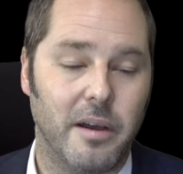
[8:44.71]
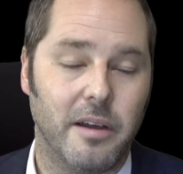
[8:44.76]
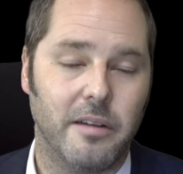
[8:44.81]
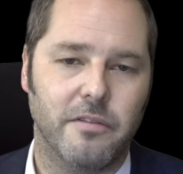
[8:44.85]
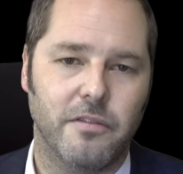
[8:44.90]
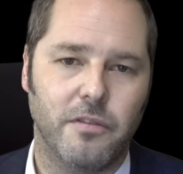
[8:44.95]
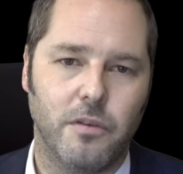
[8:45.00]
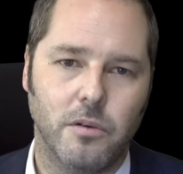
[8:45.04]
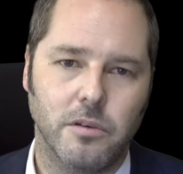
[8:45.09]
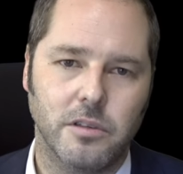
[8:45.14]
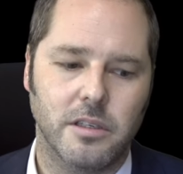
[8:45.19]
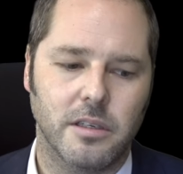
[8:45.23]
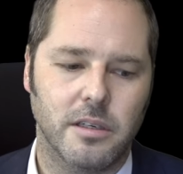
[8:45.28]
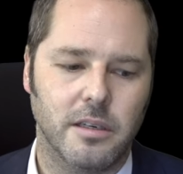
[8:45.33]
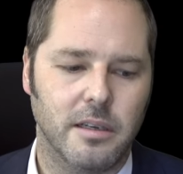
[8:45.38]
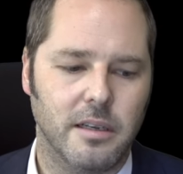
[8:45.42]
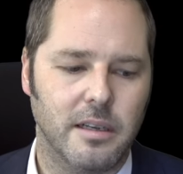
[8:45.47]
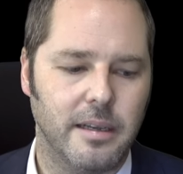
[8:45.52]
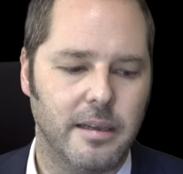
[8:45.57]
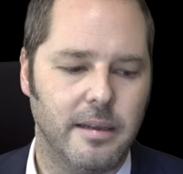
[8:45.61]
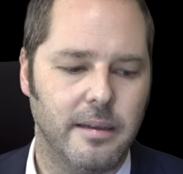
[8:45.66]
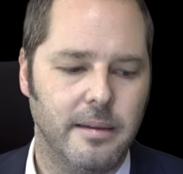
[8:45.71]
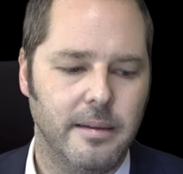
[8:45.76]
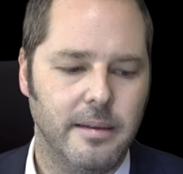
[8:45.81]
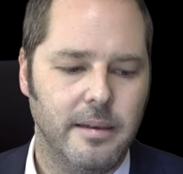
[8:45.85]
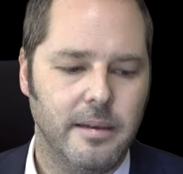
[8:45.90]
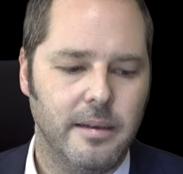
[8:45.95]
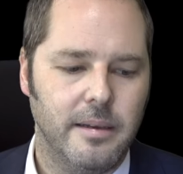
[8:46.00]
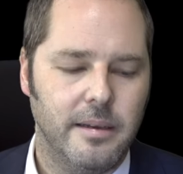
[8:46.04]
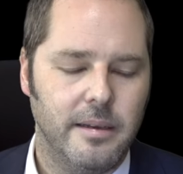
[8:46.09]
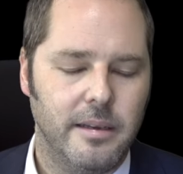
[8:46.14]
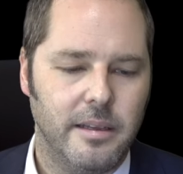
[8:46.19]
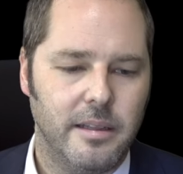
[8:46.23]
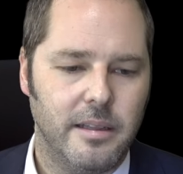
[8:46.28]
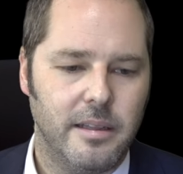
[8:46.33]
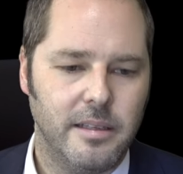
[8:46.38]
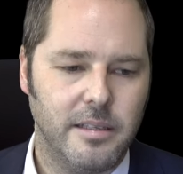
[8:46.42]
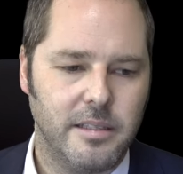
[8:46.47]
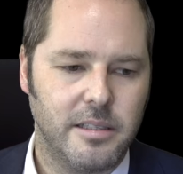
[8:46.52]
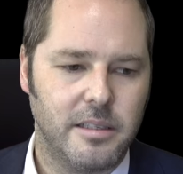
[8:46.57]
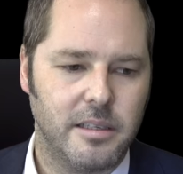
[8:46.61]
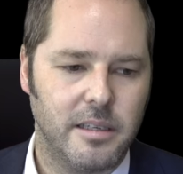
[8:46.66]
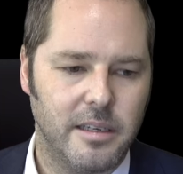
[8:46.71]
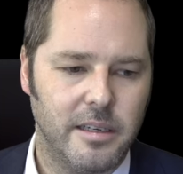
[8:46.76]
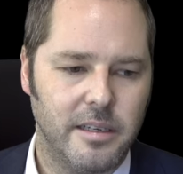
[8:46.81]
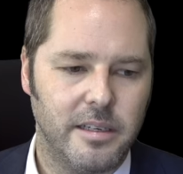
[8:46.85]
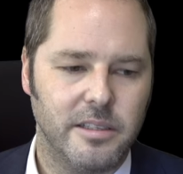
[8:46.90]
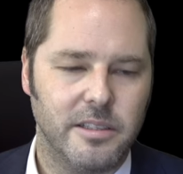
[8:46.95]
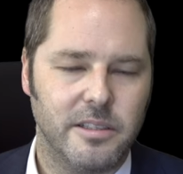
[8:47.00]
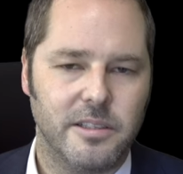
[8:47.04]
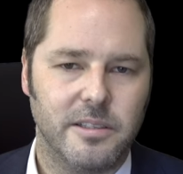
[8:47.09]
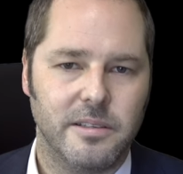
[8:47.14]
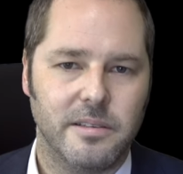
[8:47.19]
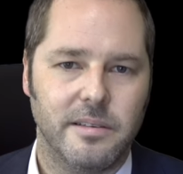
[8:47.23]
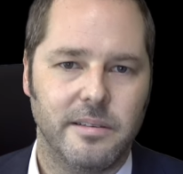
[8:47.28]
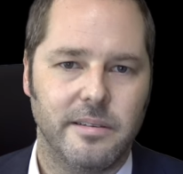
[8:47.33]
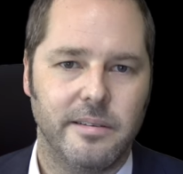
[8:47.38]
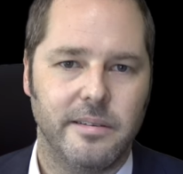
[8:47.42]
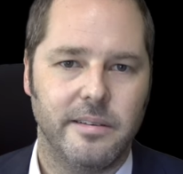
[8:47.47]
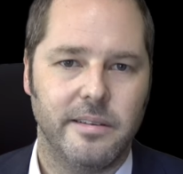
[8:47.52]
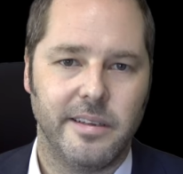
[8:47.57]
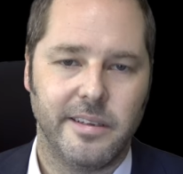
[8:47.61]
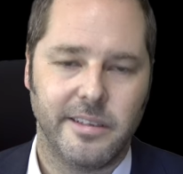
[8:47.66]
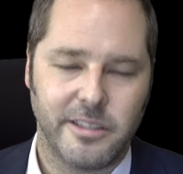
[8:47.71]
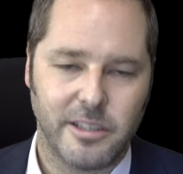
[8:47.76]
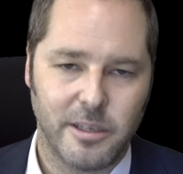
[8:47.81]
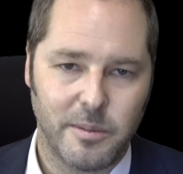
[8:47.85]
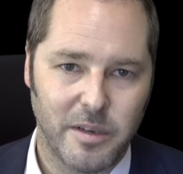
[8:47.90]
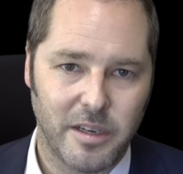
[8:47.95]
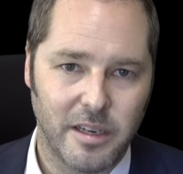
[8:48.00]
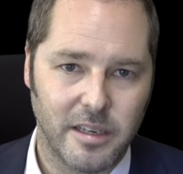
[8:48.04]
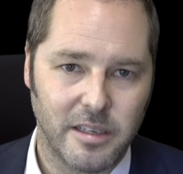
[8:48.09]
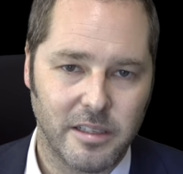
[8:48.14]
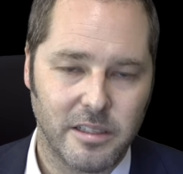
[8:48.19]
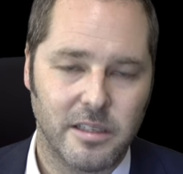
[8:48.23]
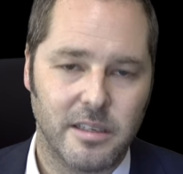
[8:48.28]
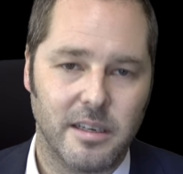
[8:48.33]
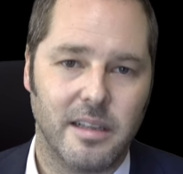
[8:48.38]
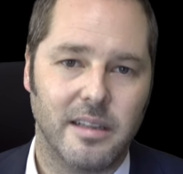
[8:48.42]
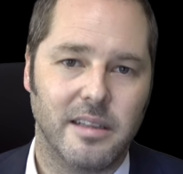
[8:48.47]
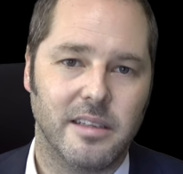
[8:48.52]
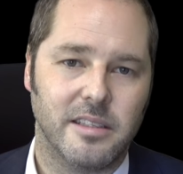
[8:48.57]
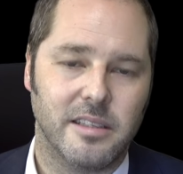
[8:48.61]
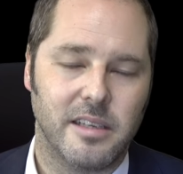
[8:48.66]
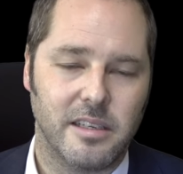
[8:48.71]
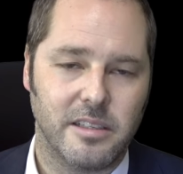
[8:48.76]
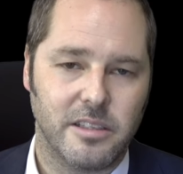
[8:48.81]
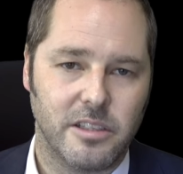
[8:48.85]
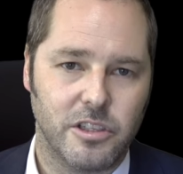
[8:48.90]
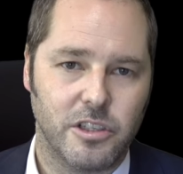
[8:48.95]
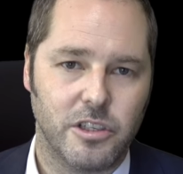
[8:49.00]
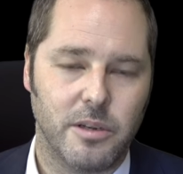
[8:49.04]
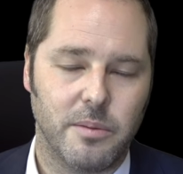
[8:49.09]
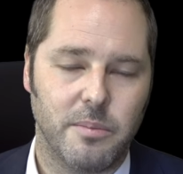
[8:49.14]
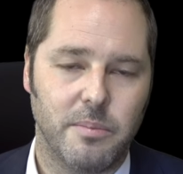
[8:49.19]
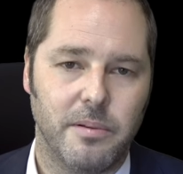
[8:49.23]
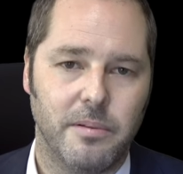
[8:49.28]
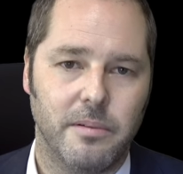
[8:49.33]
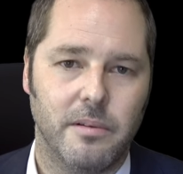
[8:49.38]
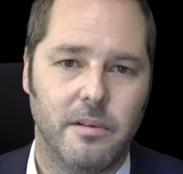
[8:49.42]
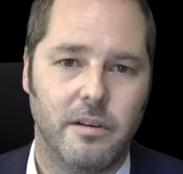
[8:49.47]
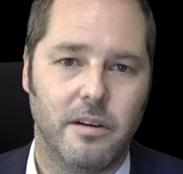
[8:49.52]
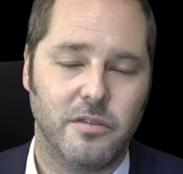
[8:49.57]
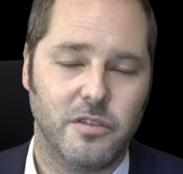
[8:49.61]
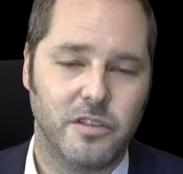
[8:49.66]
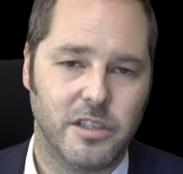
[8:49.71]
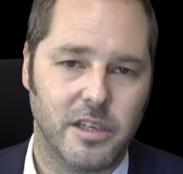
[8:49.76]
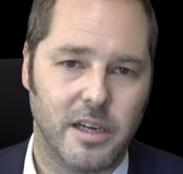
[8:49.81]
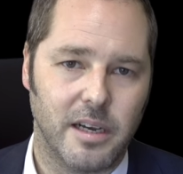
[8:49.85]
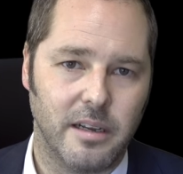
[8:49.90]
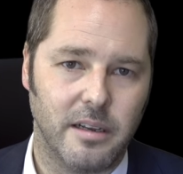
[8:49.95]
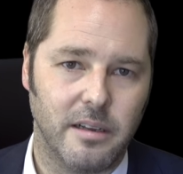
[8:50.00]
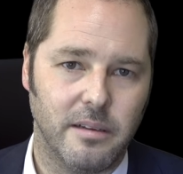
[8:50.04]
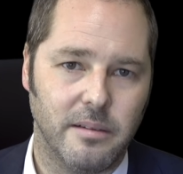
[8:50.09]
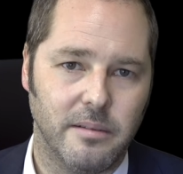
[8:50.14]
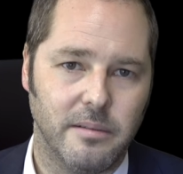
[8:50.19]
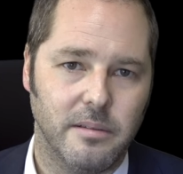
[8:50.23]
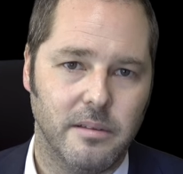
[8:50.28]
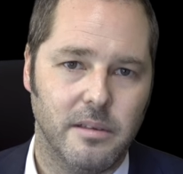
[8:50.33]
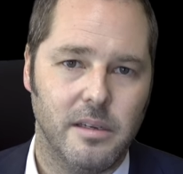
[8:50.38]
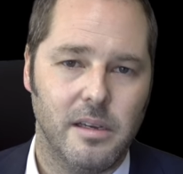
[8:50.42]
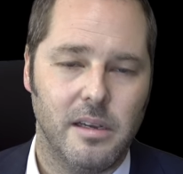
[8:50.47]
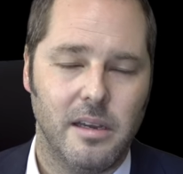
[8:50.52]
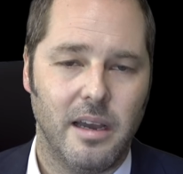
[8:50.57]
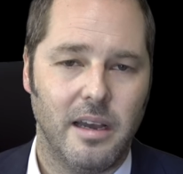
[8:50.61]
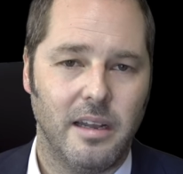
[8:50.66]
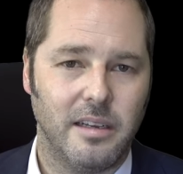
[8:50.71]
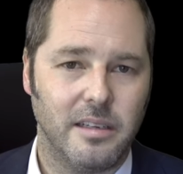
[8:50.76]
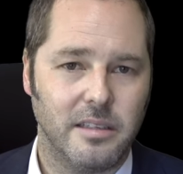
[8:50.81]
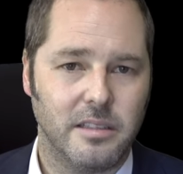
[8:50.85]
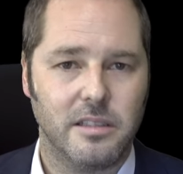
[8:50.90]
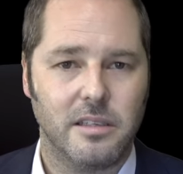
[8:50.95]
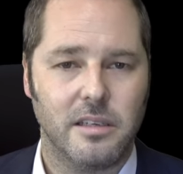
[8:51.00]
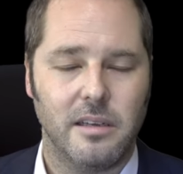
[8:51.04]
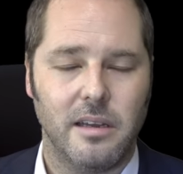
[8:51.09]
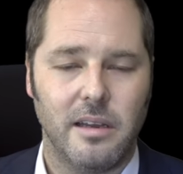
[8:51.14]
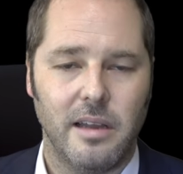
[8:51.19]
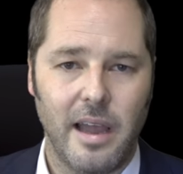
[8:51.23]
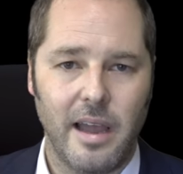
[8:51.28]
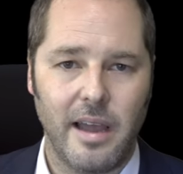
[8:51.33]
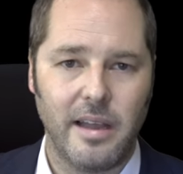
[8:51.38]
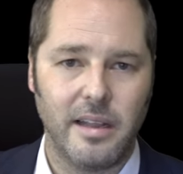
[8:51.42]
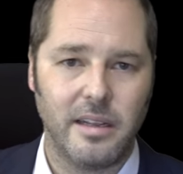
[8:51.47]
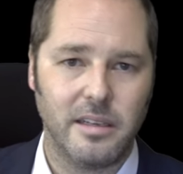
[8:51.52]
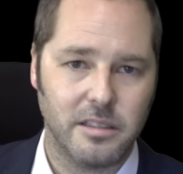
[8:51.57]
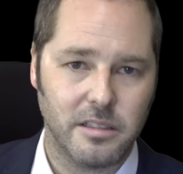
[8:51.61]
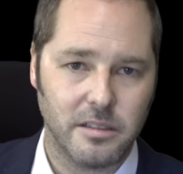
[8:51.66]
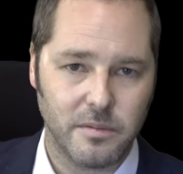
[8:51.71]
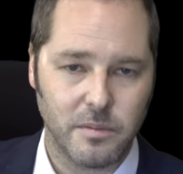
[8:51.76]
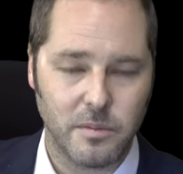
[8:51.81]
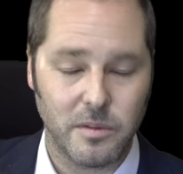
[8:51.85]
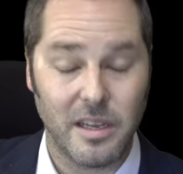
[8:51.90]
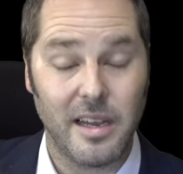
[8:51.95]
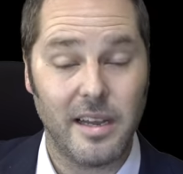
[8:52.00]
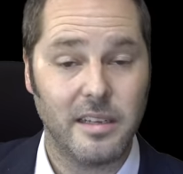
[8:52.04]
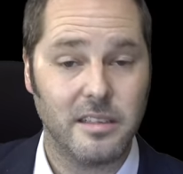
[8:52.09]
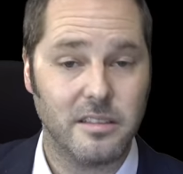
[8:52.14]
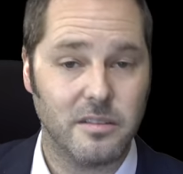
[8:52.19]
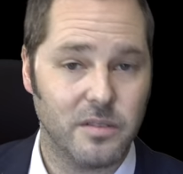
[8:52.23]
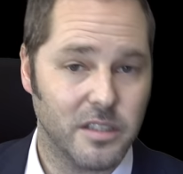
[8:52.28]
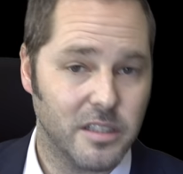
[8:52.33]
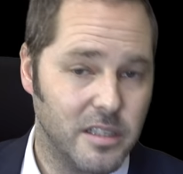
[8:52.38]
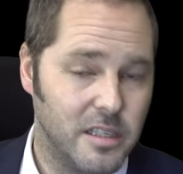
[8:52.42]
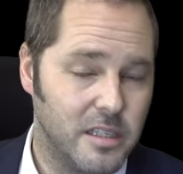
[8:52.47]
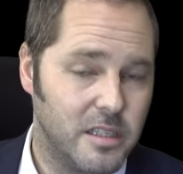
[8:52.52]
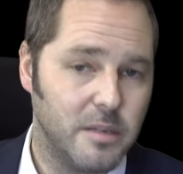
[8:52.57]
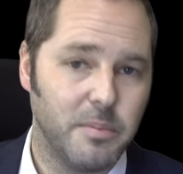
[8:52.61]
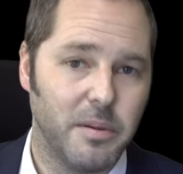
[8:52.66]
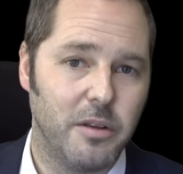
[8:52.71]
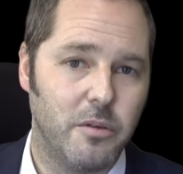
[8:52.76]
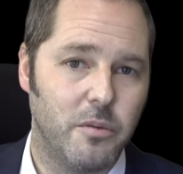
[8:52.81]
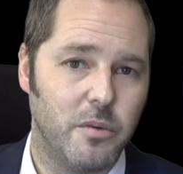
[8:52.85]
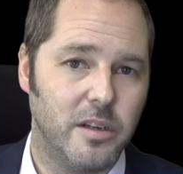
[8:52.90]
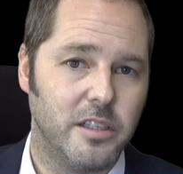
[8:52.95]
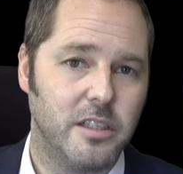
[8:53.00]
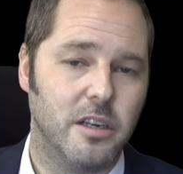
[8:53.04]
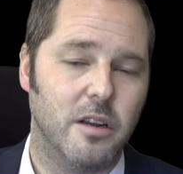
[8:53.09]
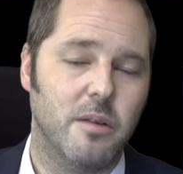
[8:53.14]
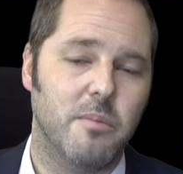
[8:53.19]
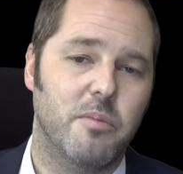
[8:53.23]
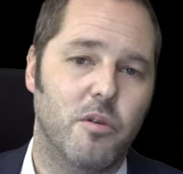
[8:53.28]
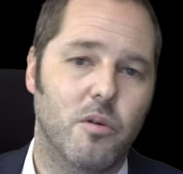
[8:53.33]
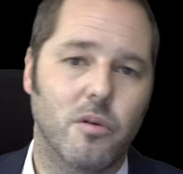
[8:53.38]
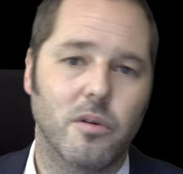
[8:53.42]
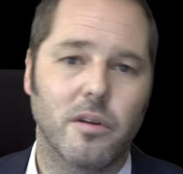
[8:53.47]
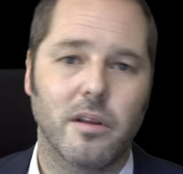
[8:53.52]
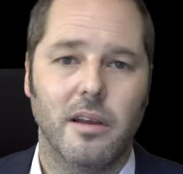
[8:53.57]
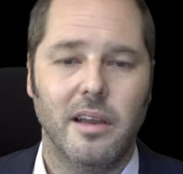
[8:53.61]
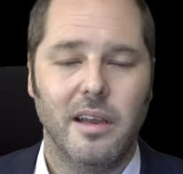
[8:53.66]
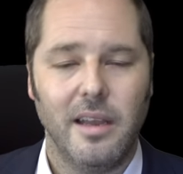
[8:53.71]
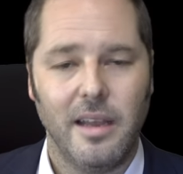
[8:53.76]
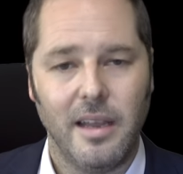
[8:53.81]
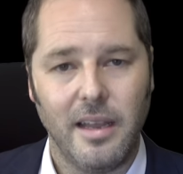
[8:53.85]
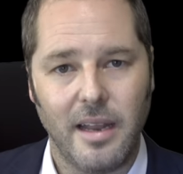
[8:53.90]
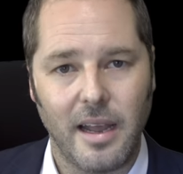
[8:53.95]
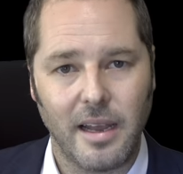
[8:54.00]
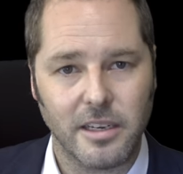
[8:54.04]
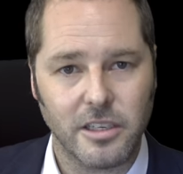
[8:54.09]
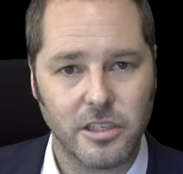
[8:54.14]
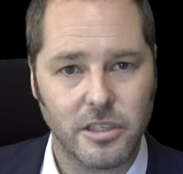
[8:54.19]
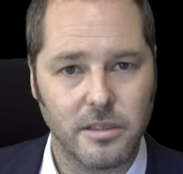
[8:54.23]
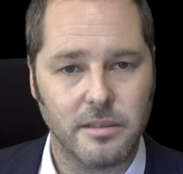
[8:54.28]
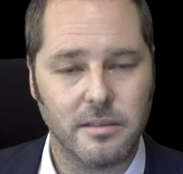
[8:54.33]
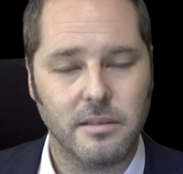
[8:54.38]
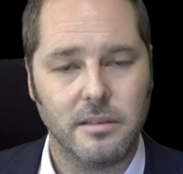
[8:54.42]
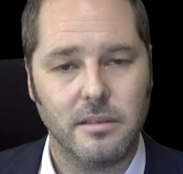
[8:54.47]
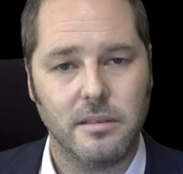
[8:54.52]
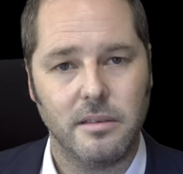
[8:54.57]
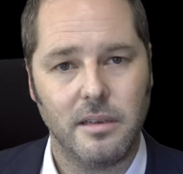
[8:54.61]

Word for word: Unfortunately, this is the intimidation and the censorship of China and its hands, of the hands of the C C P reaching abroad in action.